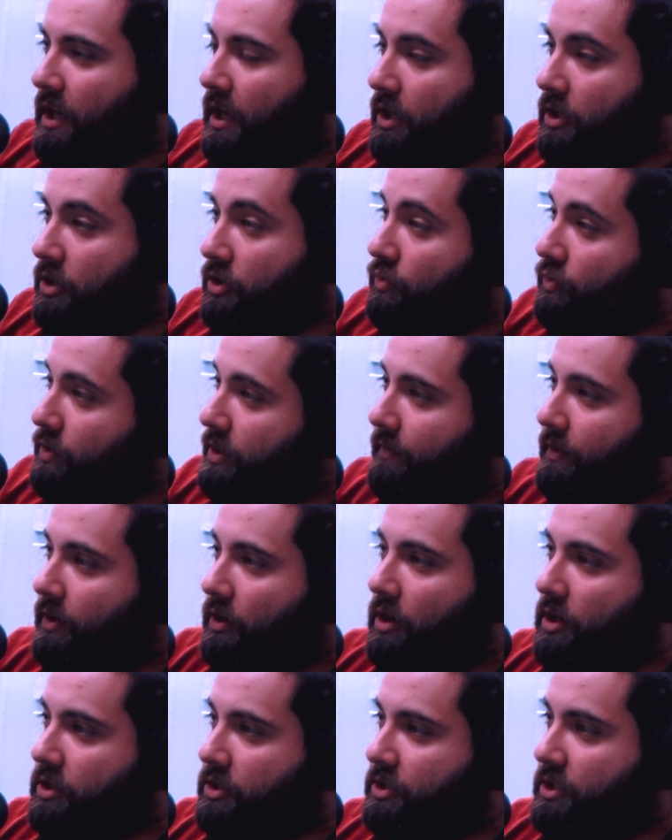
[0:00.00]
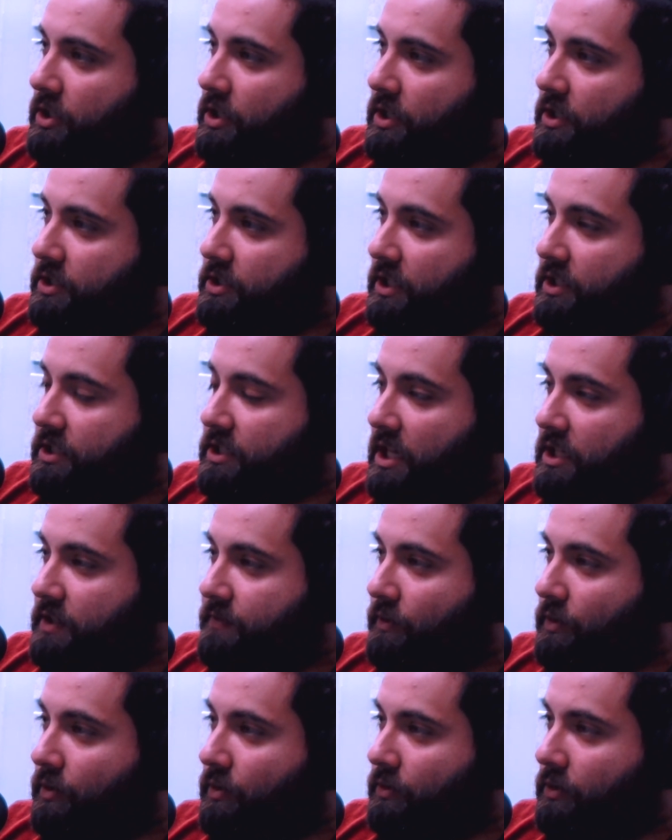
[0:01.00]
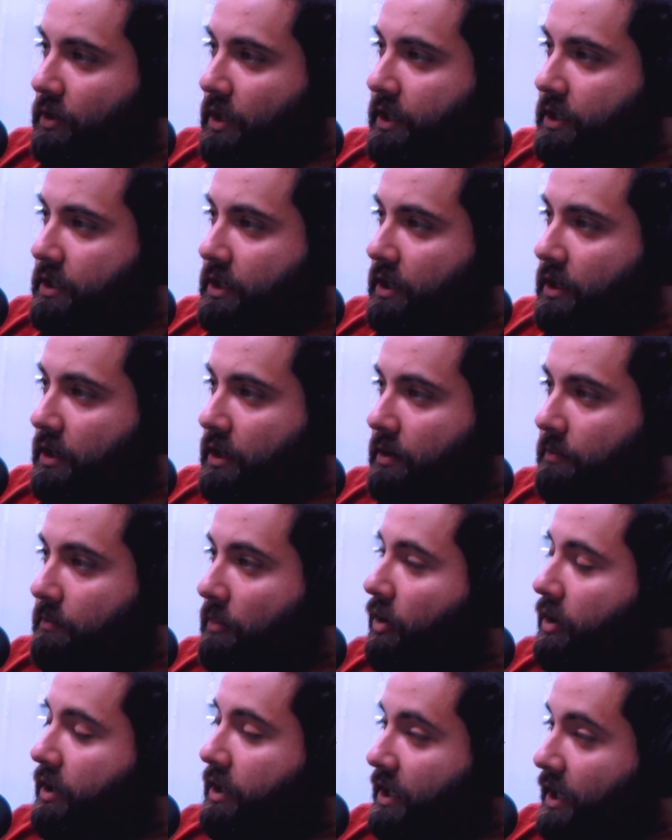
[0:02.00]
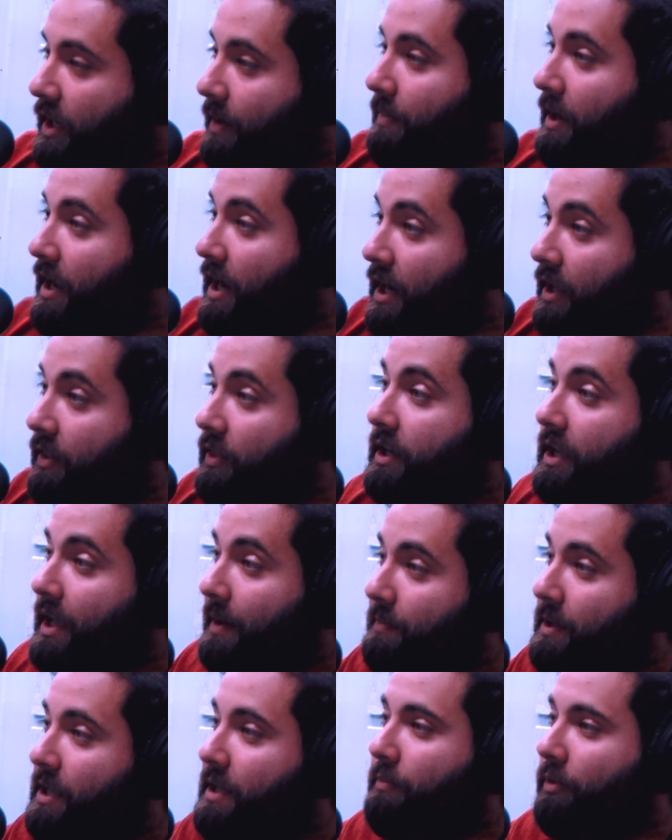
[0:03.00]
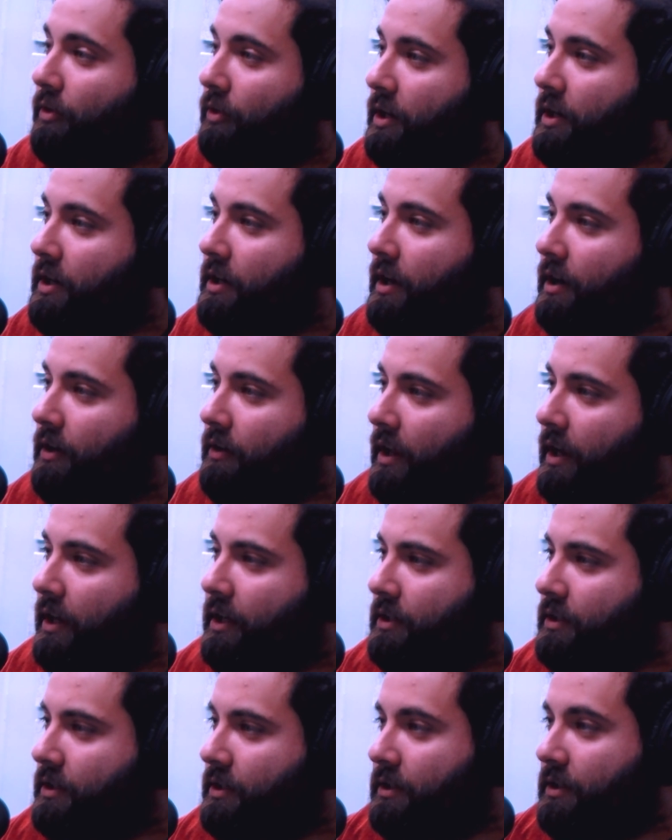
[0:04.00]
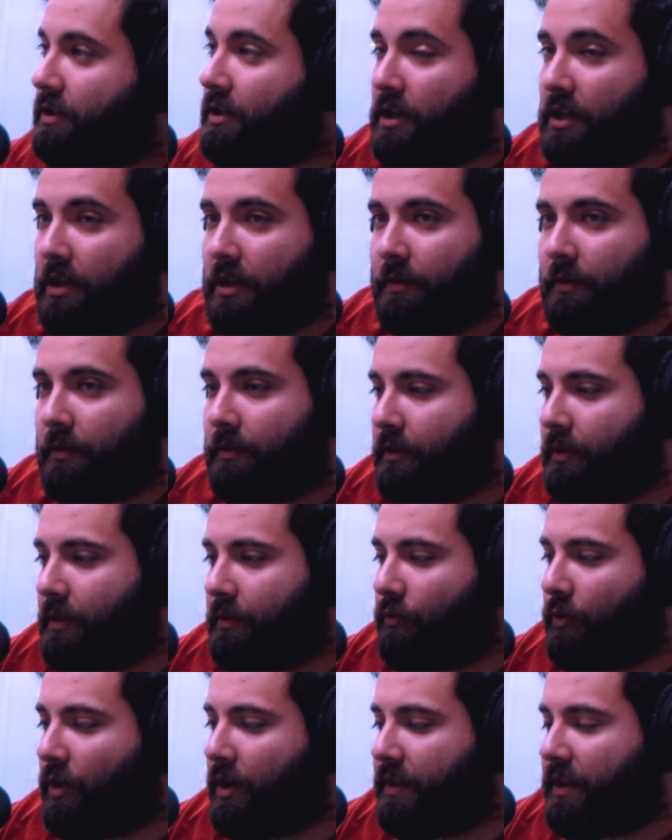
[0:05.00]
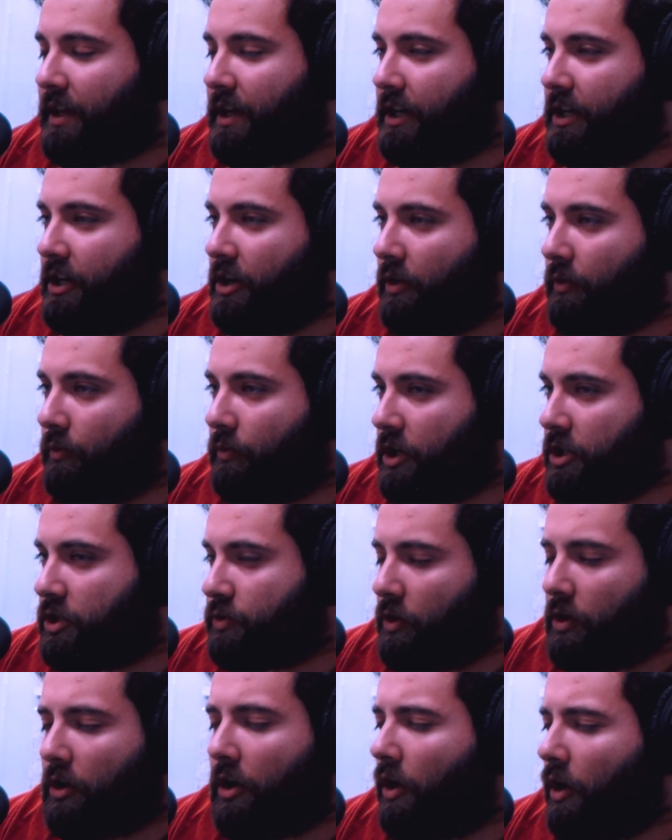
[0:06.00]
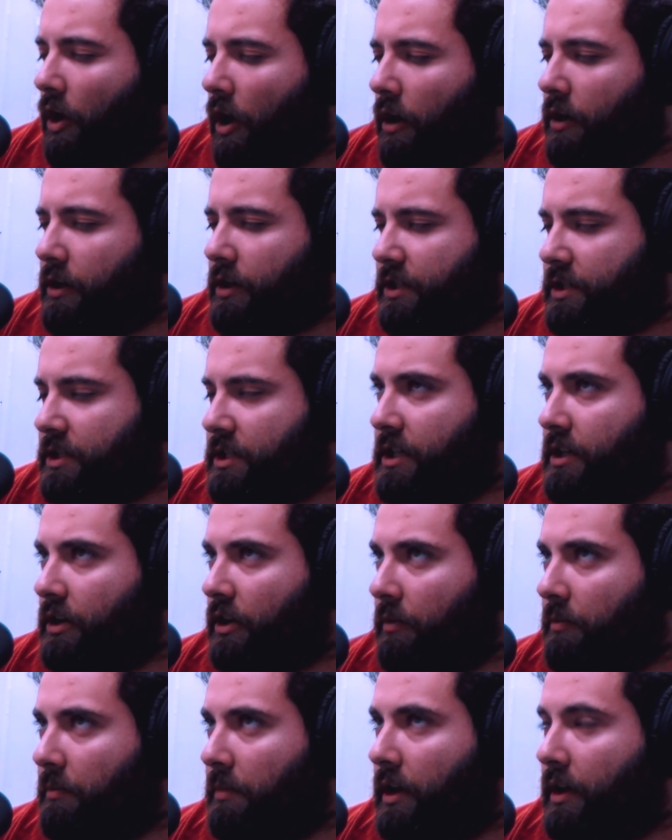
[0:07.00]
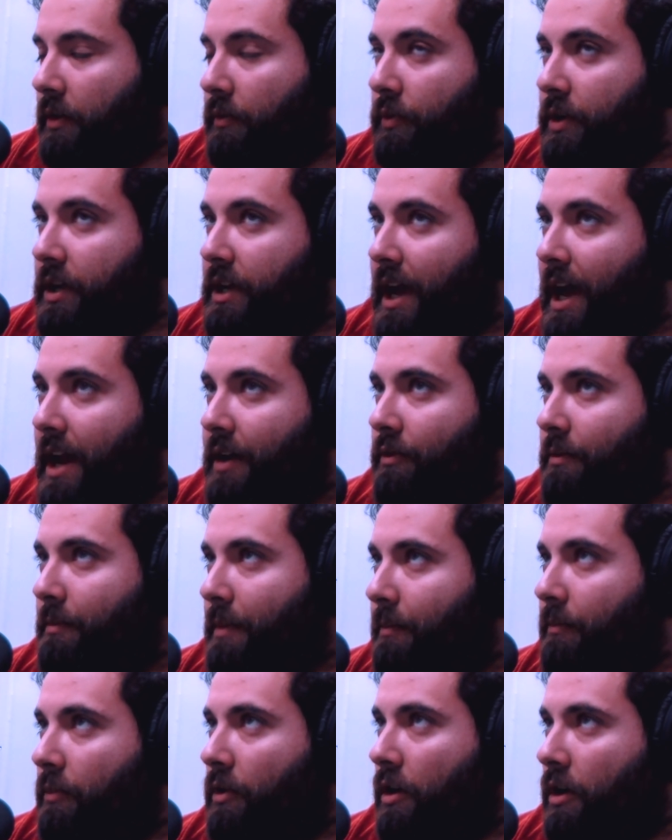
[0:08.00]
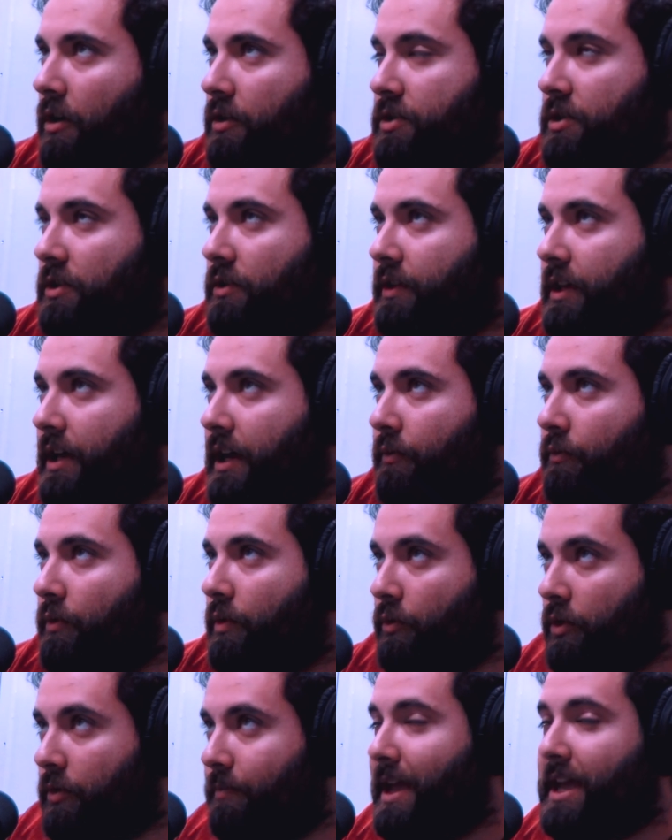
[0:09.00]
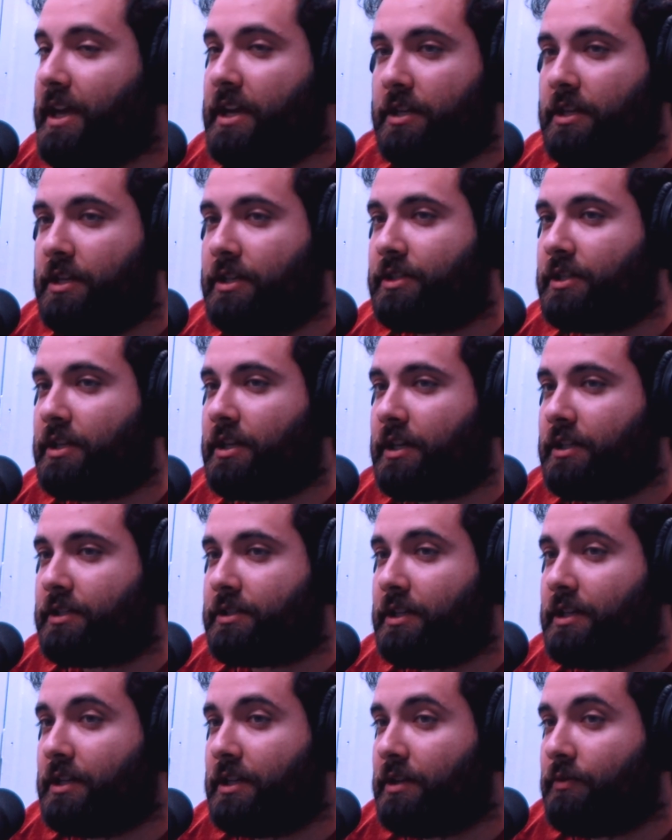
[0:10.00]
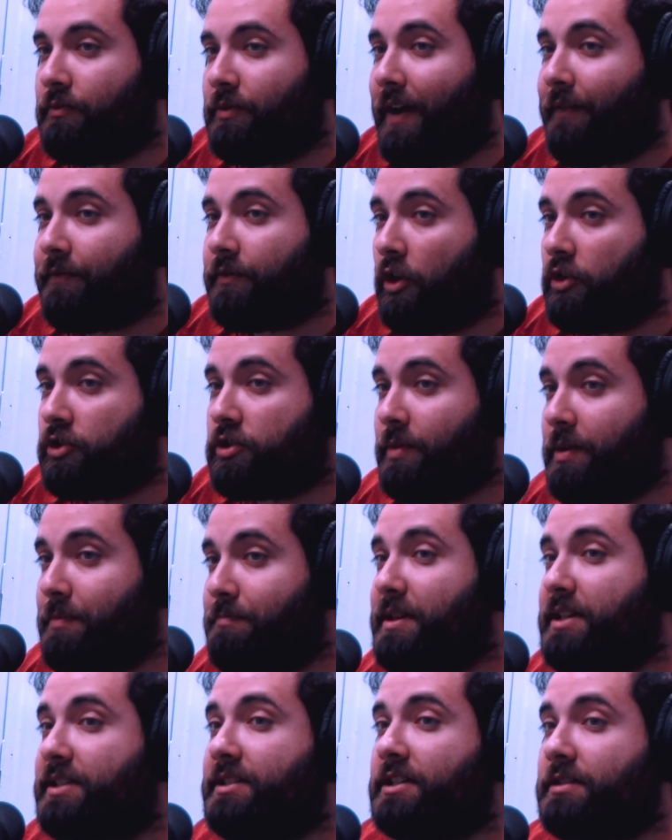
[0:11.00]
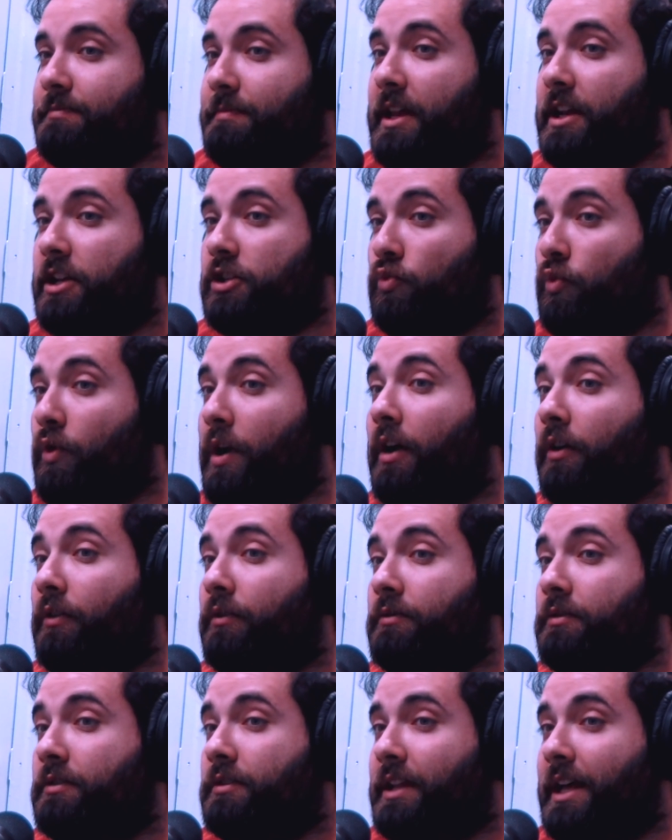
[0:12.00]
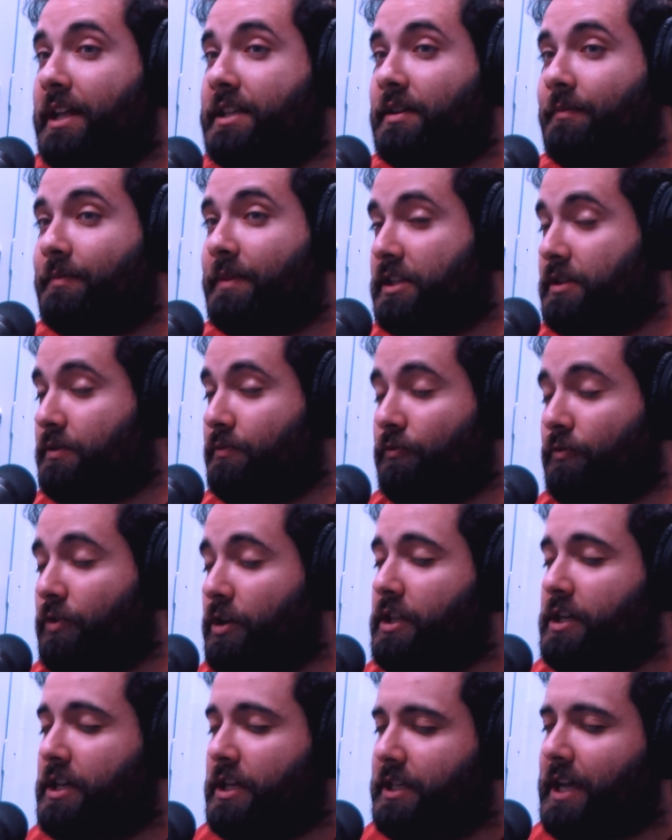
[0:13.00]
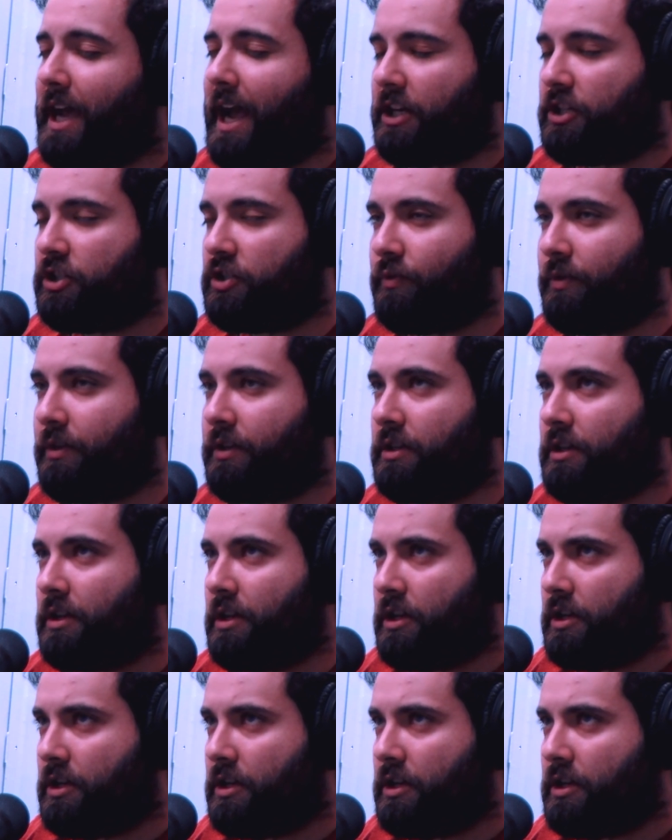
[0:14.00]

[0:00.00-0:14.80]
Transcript: And you even launched a successful, like, marketing campaign to get people in there. Like, one thing, because we're all artists here, but we got to remember also that when we're making these things, we have to also be businessmen as well. That's something that's really attached to it.